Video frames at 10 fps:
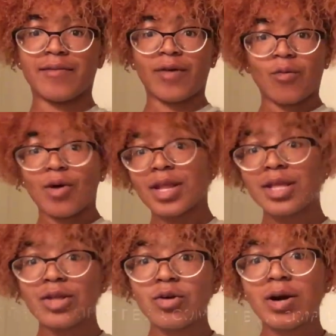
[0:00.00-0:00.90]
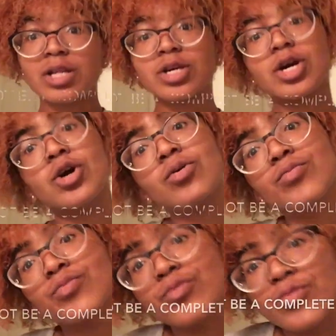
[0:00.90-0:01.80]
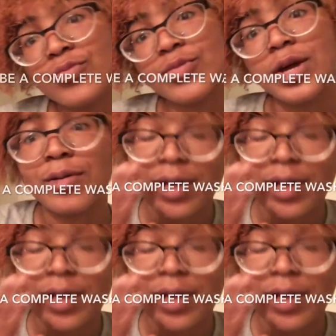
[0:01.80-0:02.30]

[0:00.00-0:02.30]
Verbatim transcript: I wanted to do wash and go, there